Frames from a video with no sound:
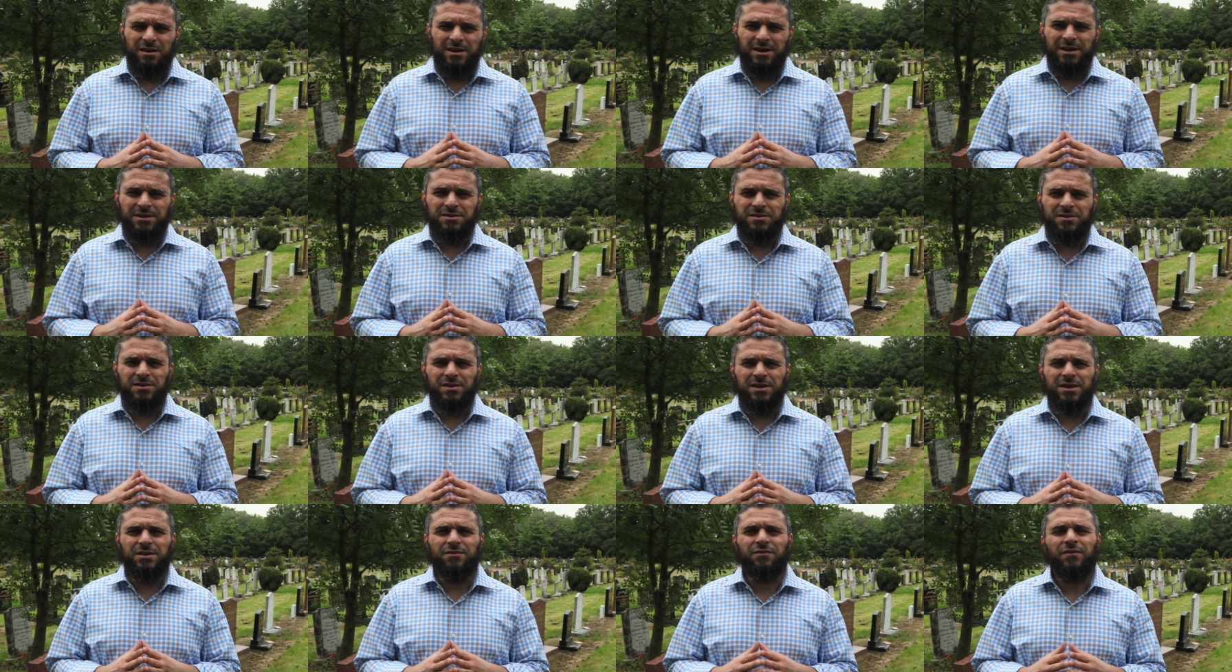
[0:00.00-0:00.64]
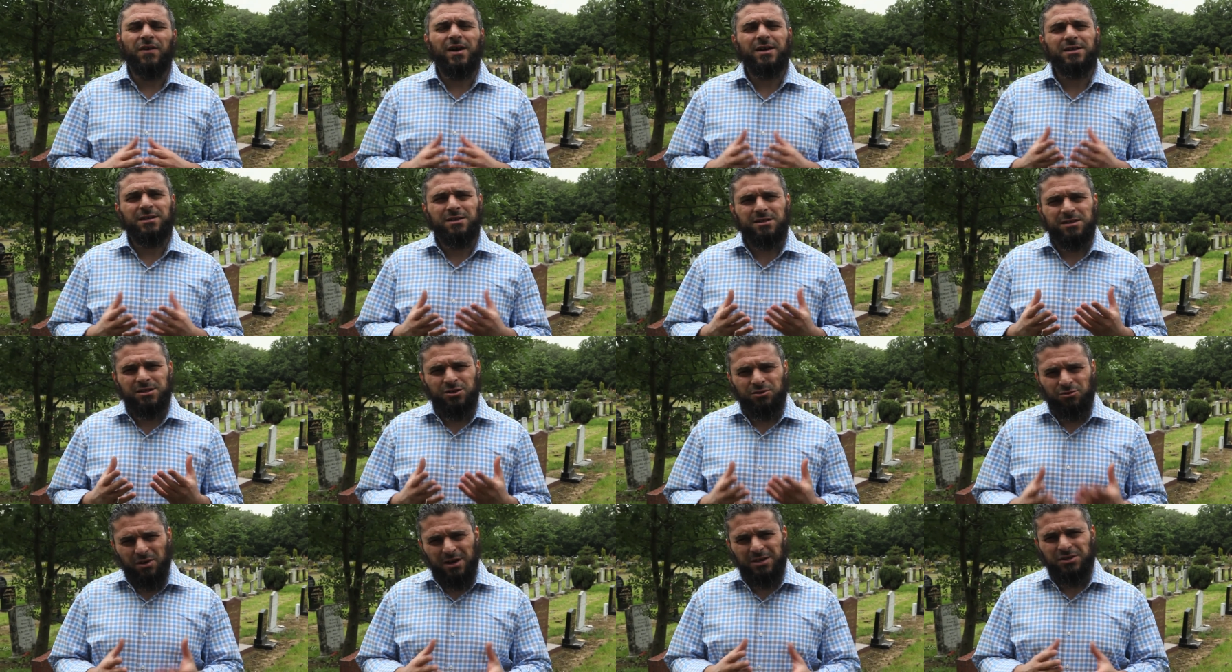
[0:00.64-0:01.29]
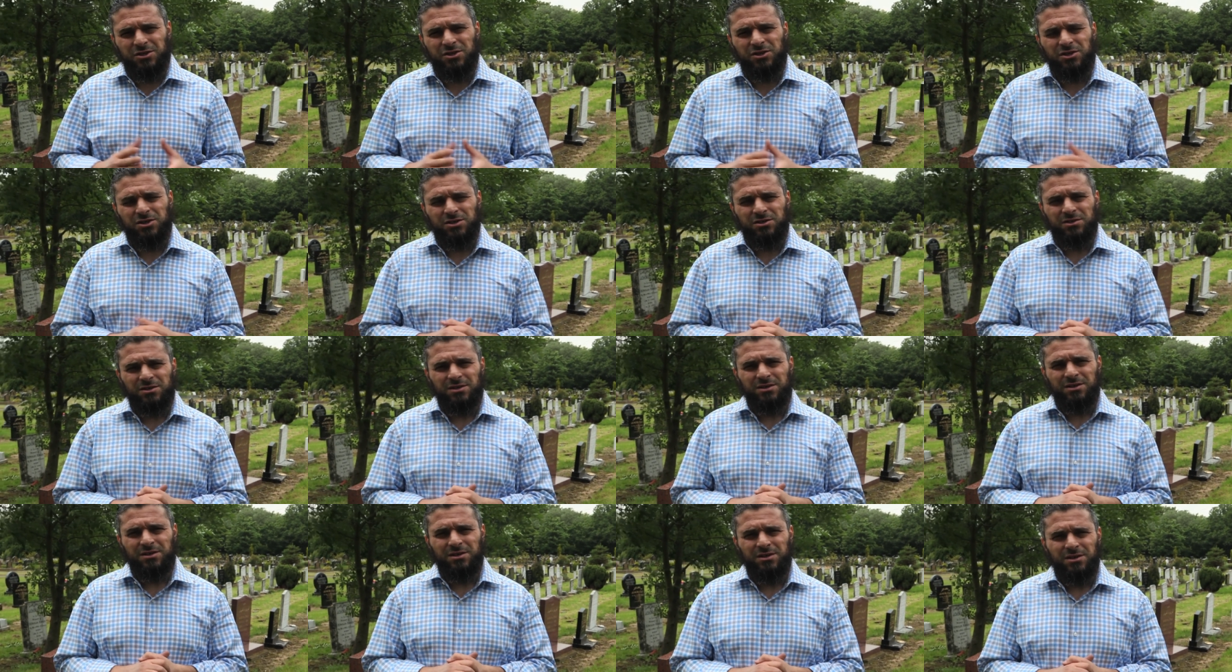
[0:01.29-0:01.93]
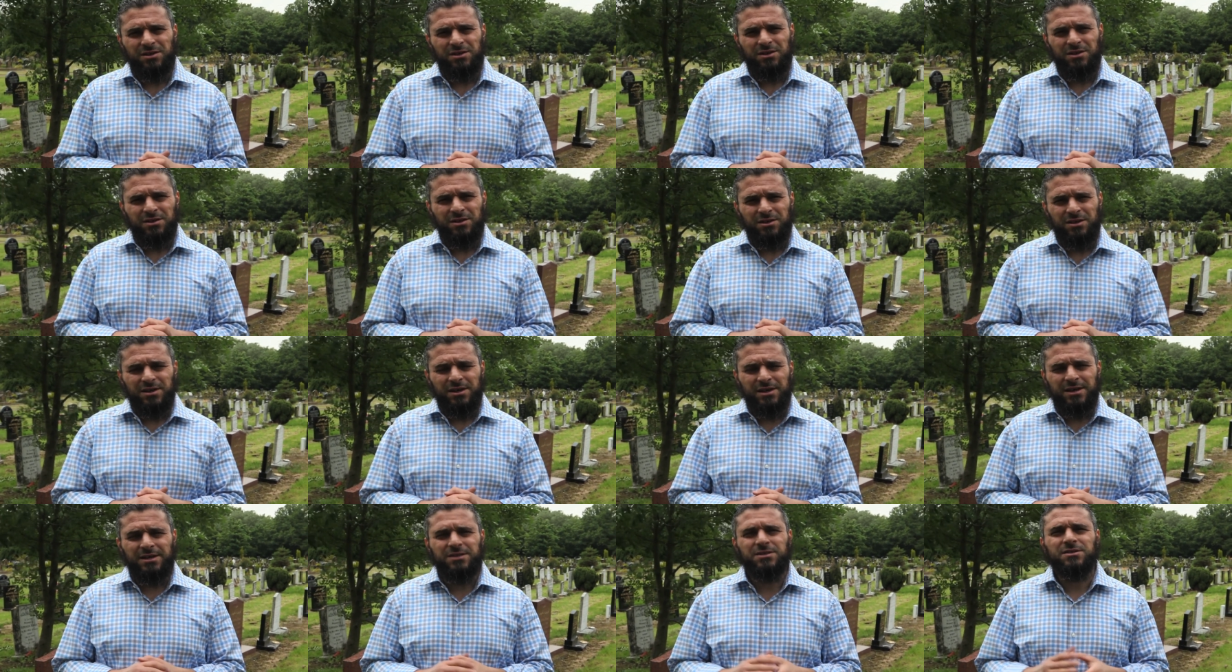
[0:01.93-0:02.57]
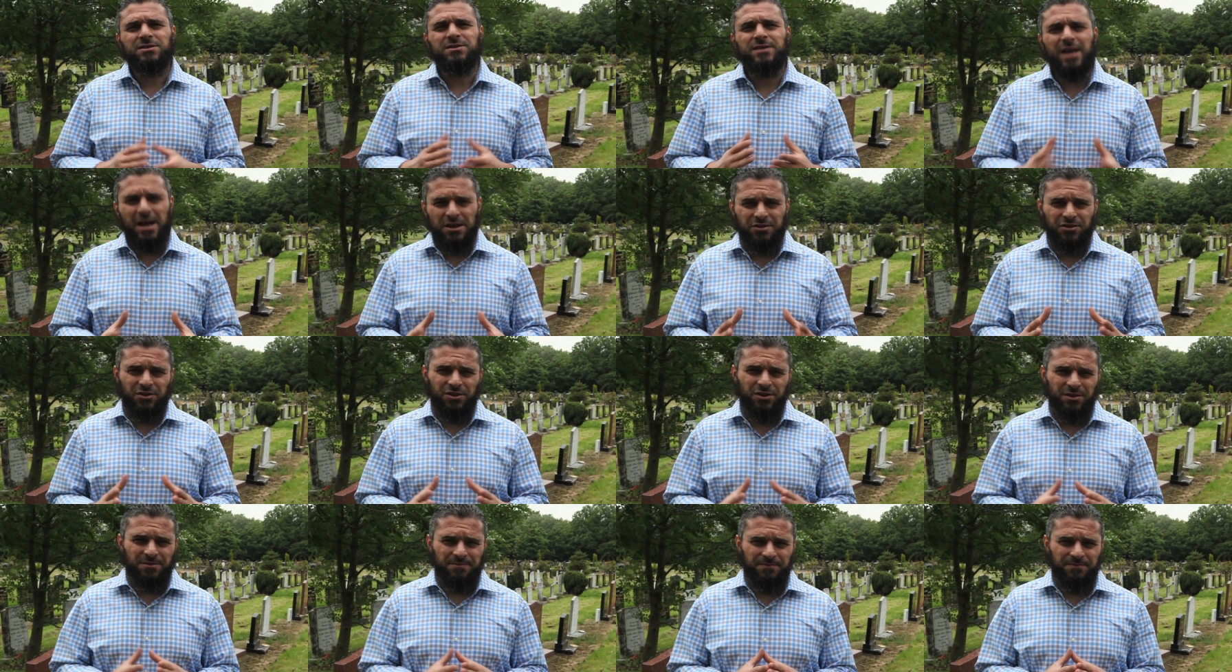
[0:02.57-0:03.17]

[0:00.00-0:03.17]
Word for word: It's the final stretch. It's death.